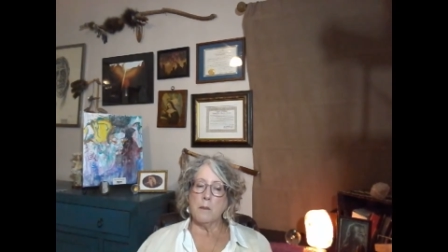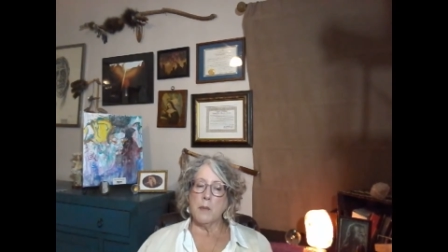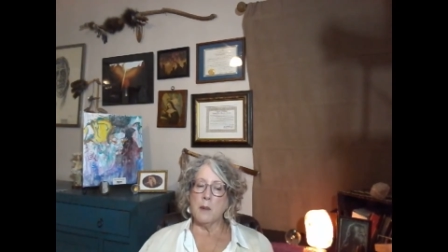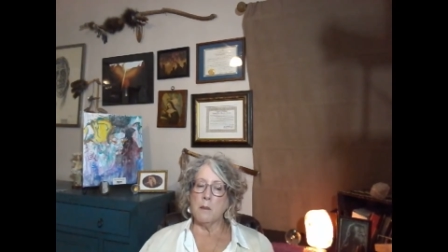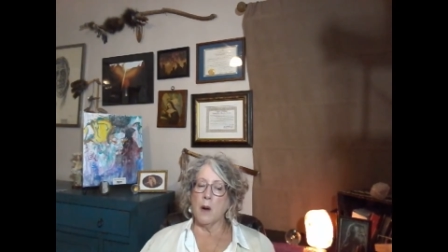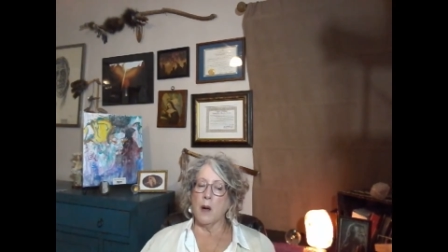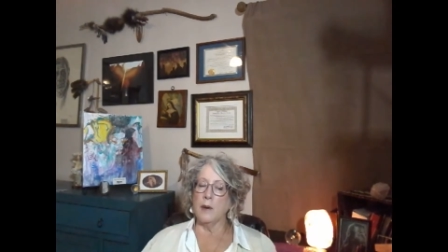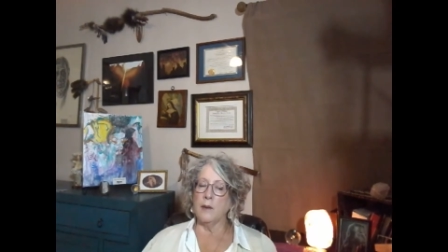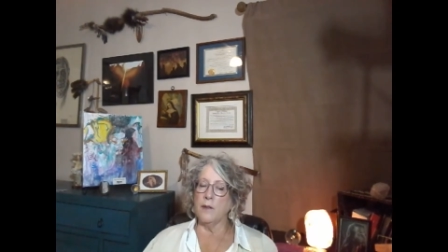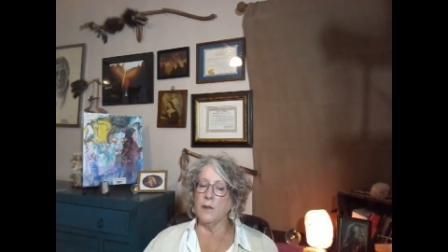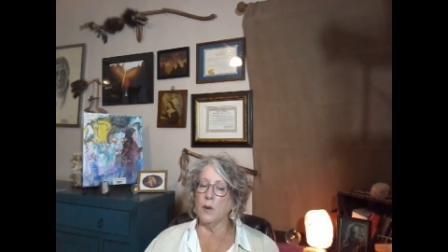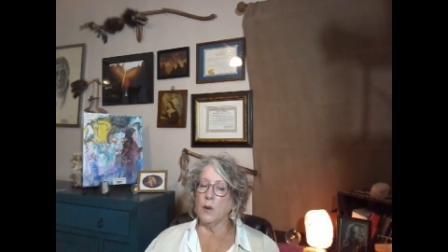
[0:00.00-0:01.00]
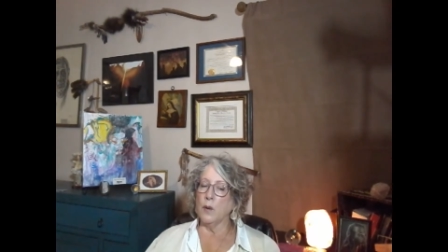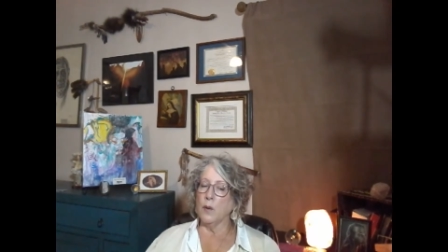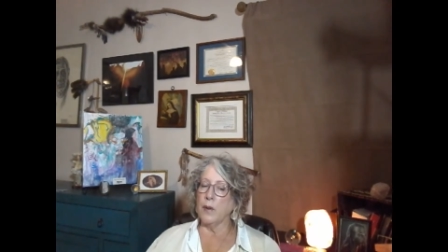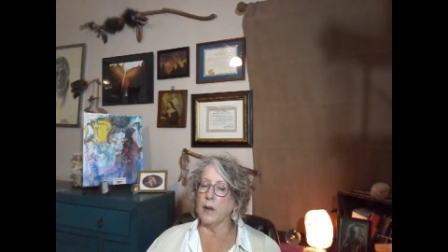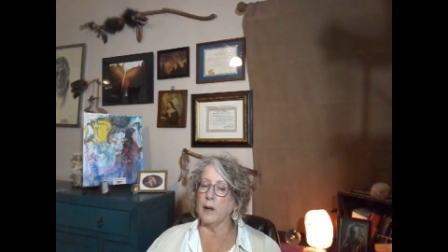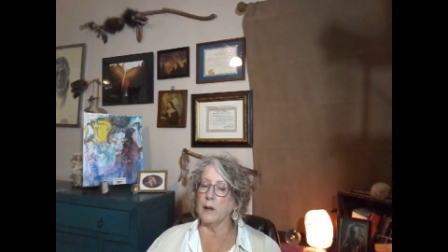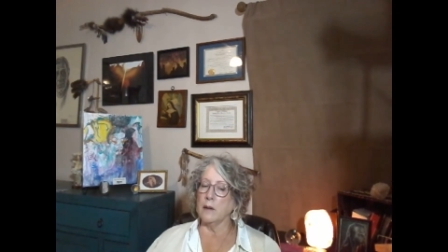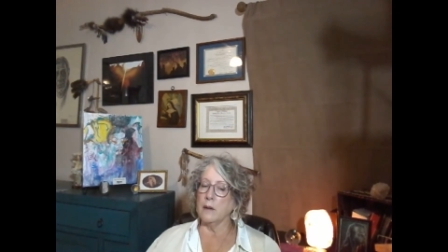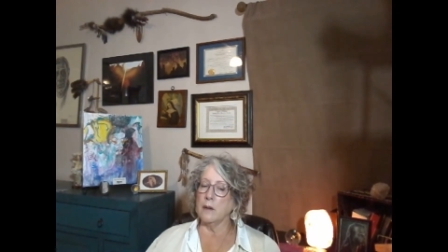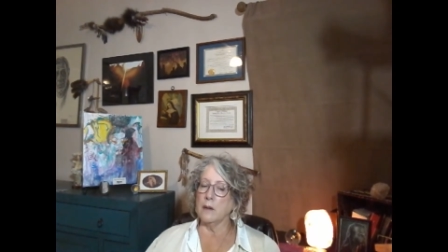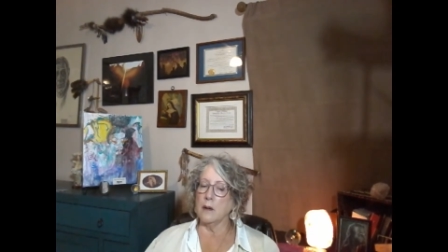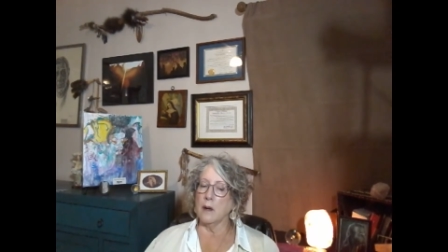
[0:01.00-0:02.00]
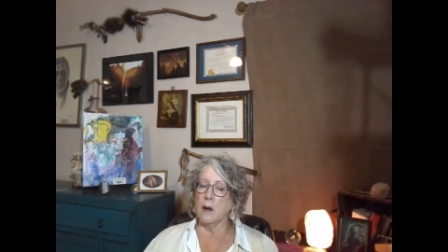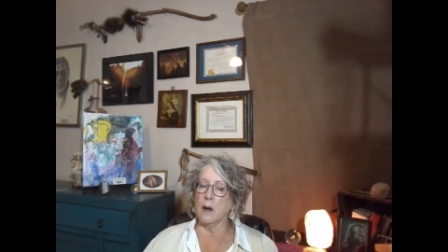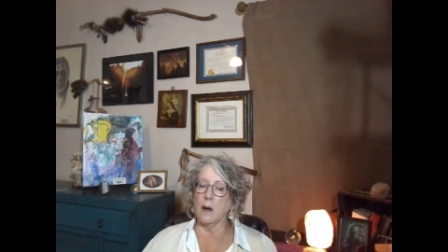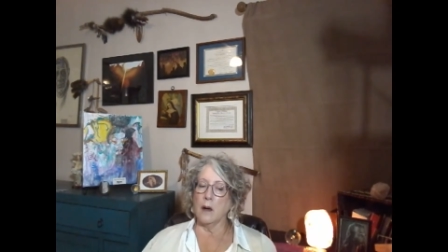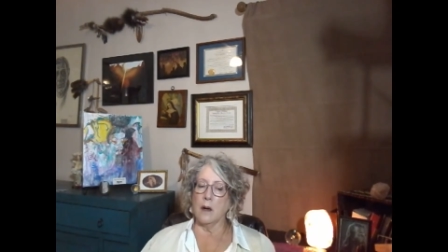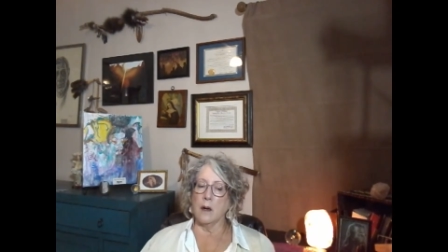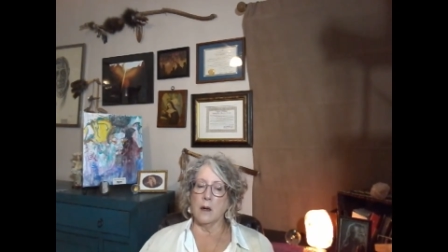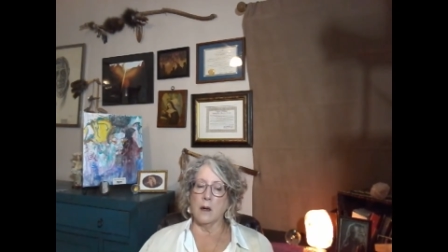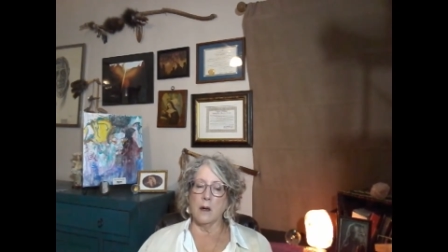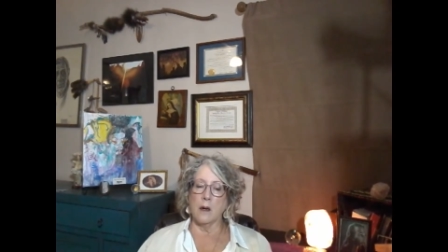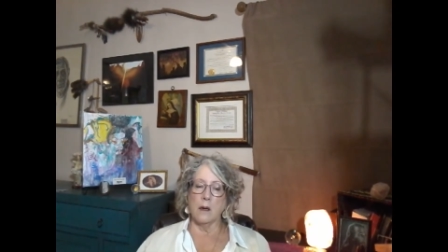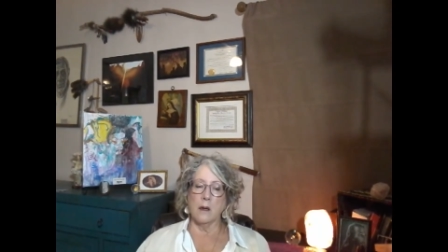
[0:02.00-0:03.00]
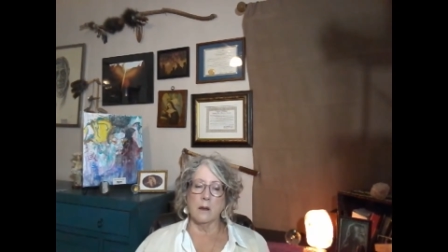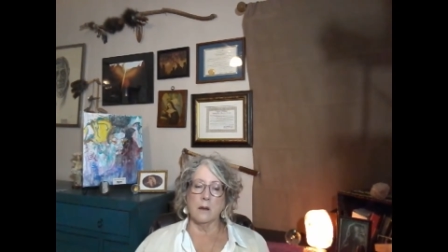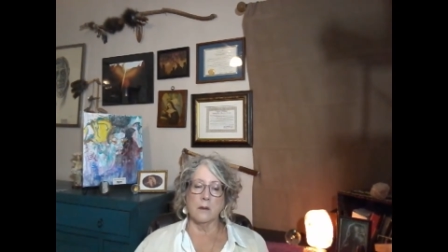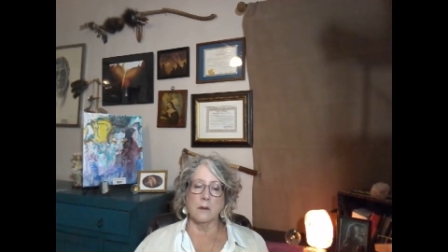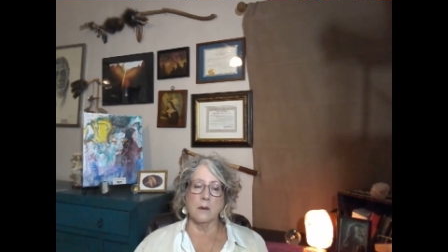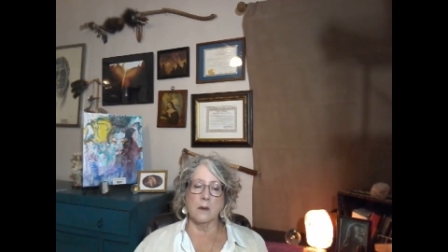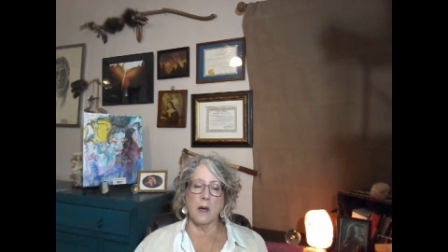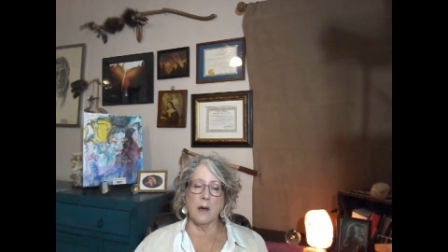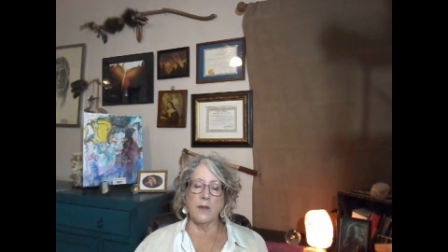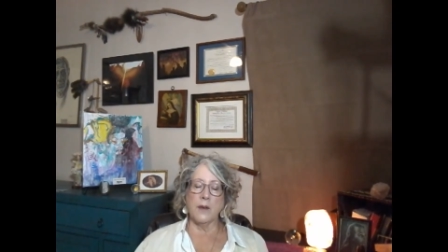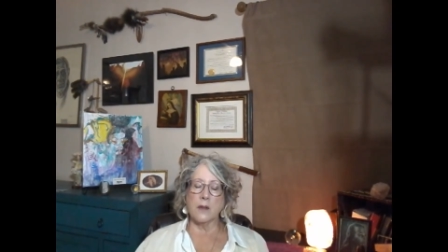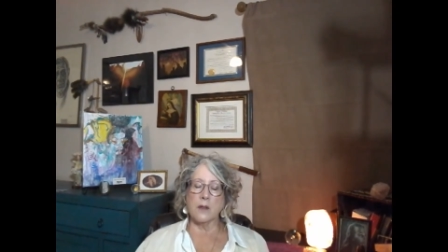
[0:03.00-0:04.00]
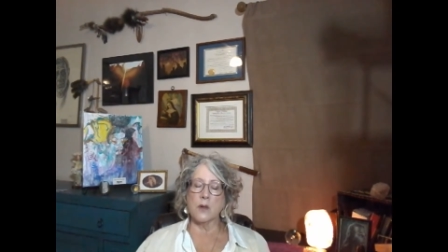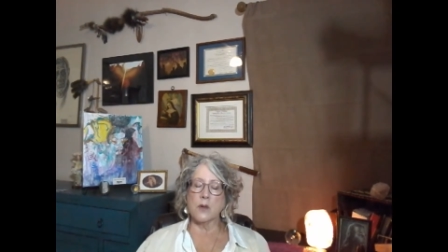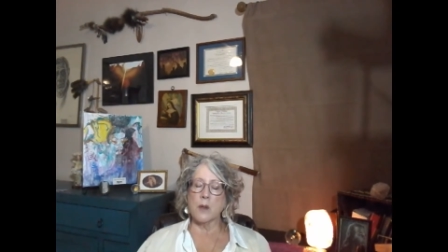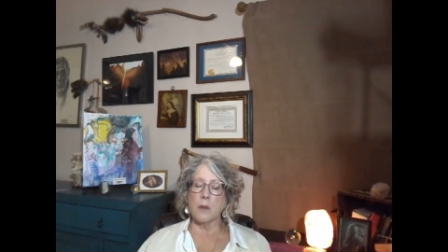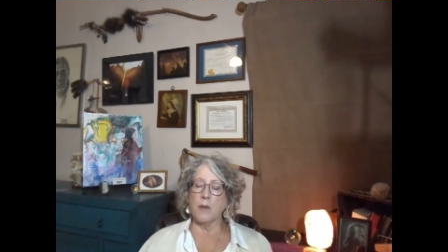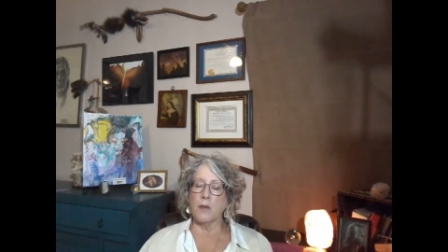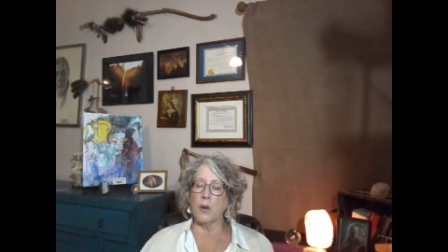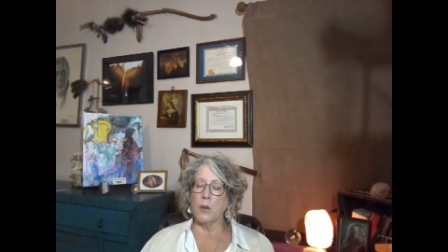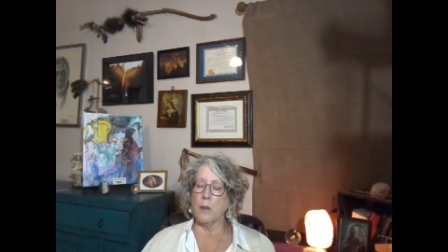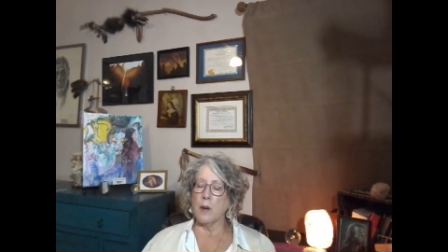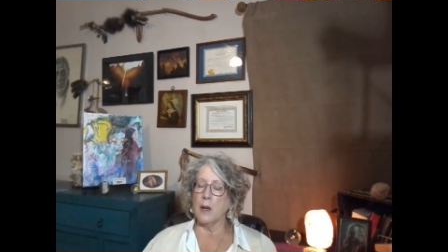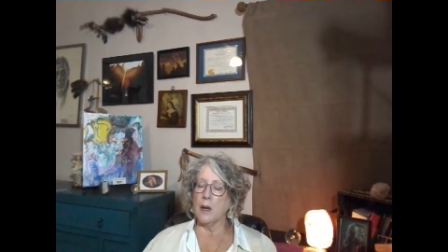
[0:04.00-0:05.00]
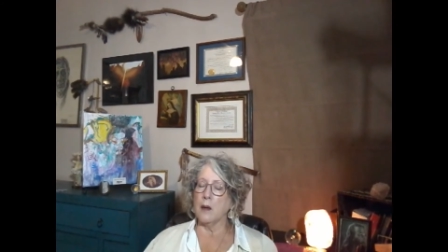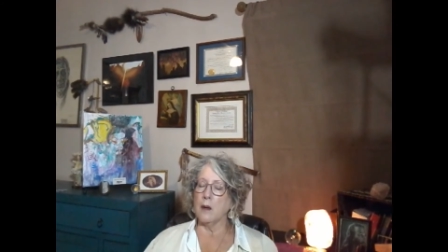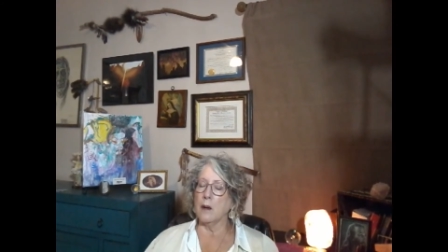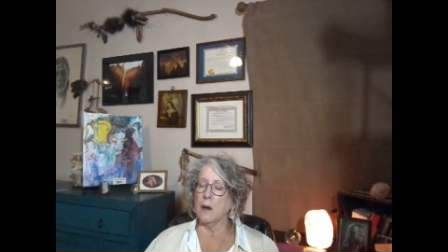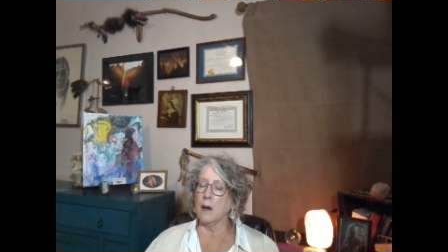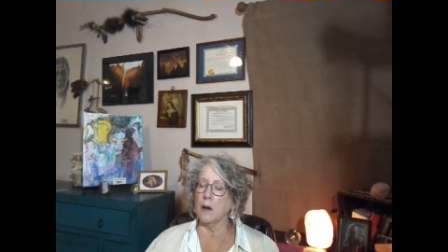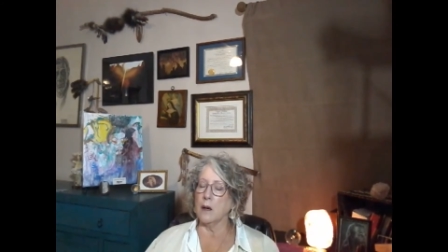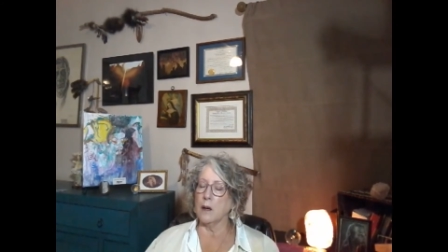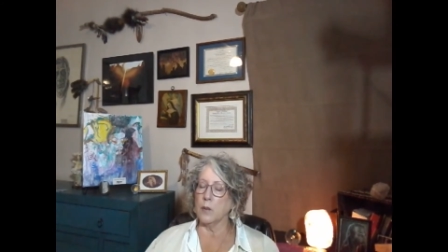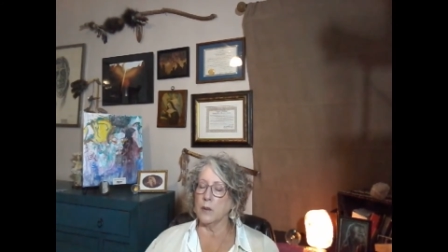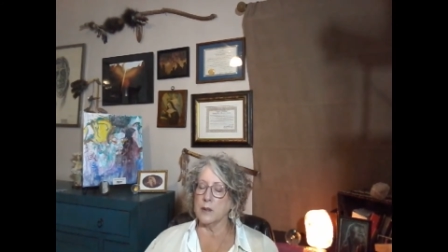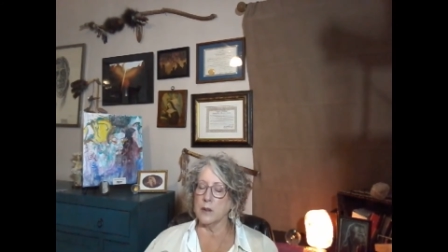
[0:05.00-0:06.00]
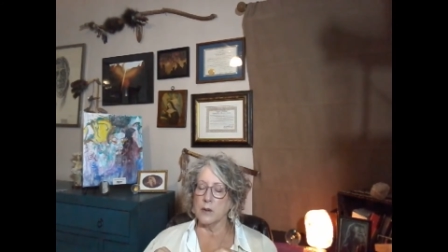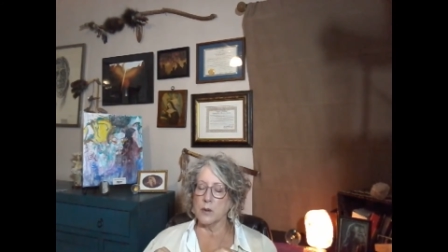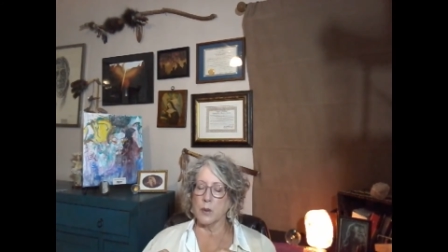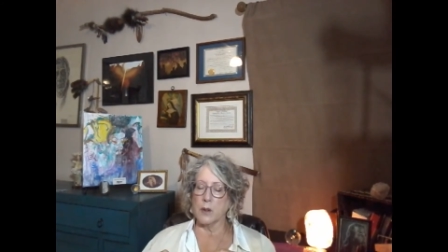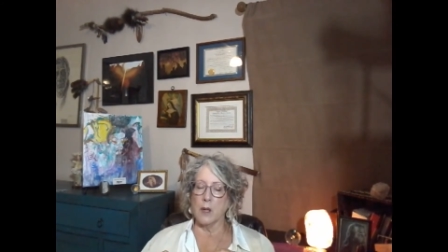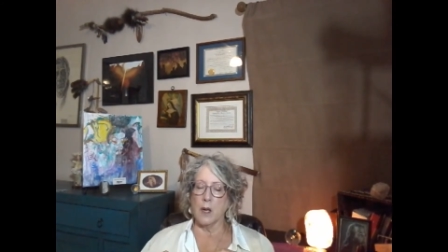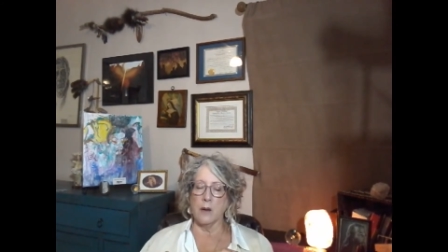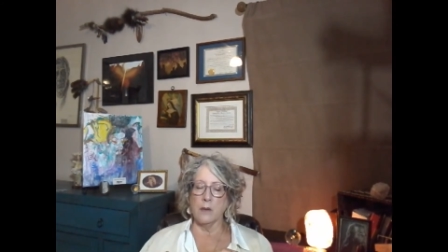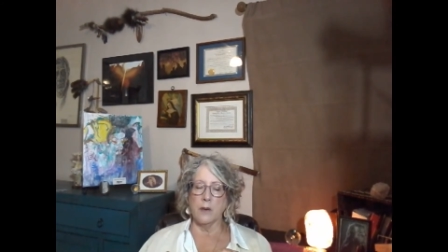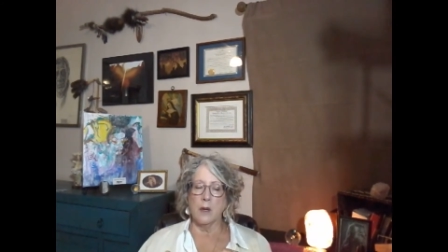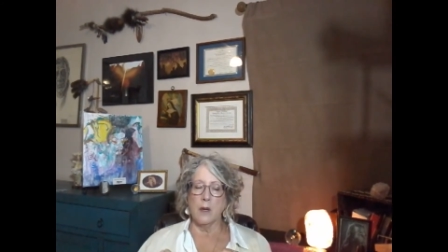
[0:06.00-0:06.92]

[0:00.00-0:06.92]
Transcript: be mindful that I feel as though some of you may, I want to say this with love,